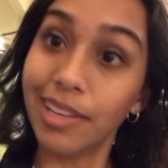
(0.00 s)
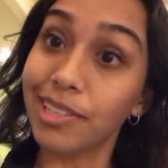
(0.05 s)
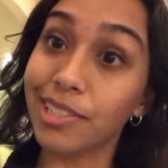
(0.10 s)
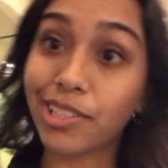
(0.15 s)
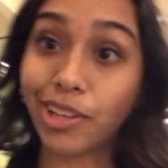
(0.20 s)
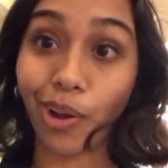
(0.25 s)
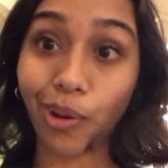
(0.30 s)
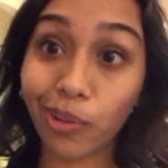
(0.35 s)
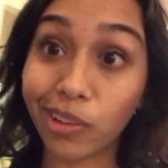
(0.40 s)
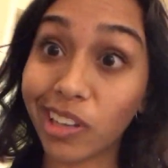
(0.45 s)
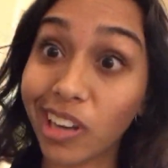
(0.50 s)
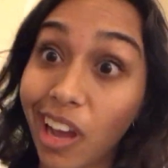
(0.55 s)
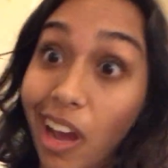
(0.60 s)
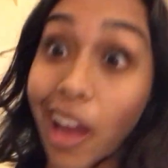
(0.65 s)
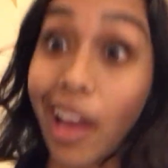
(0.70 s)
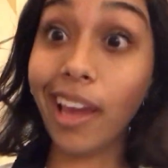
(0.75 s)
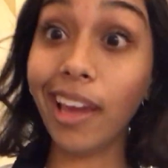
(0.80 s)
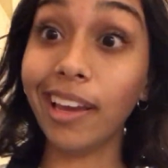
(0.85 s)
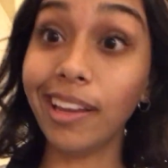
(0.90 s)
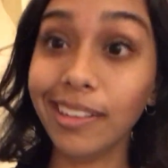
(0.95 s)
So good
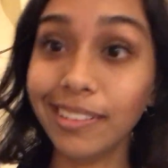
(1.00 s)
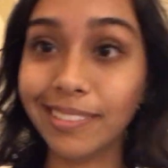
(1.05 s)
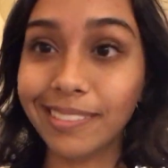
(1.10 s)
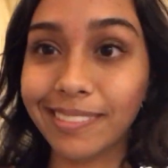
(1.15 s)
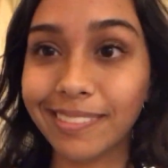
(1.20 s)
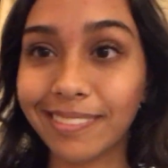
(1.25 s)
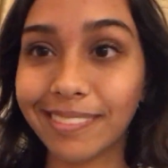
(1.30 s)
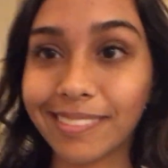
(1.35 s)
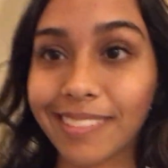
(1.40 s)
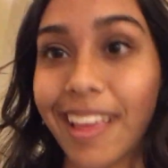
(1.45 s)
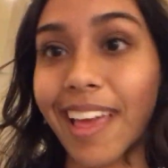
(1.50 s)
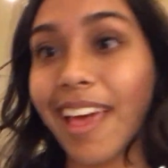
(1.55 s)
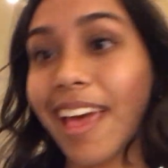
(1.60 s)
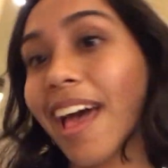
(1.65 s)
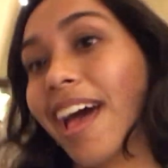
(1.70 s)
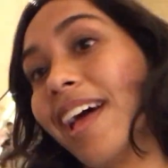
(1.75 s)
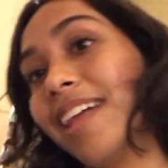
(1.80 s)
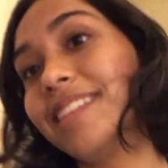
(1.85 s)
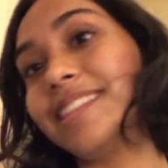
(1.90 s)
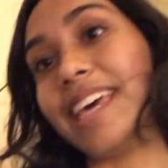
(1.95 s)
night.
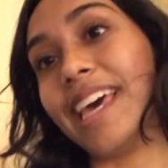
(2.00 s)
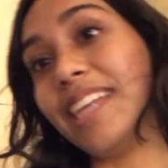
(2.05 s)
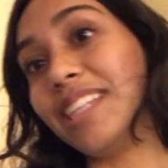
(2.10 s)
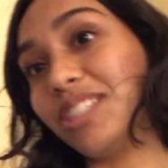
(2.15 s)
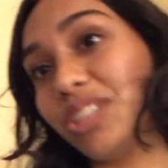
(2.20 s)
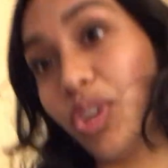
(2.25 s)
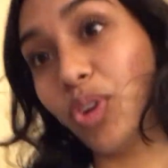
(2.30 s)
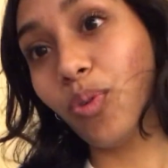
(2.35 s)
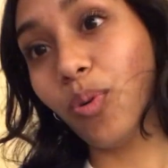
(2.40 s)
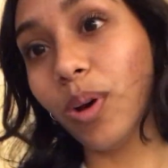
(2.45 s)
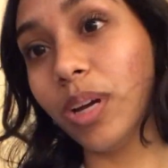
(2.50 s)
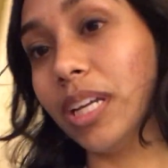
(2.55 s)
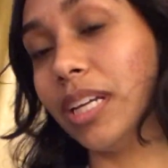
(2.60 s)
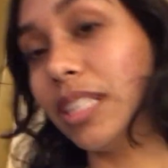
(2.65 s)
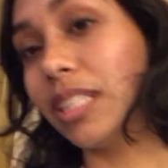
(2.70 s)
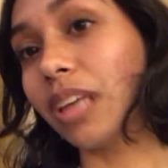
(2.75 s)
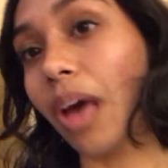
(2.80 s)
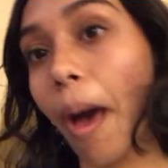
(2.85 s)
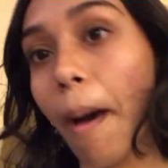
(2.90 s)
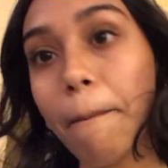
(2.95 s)
Day two
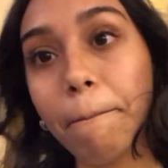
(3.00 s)
is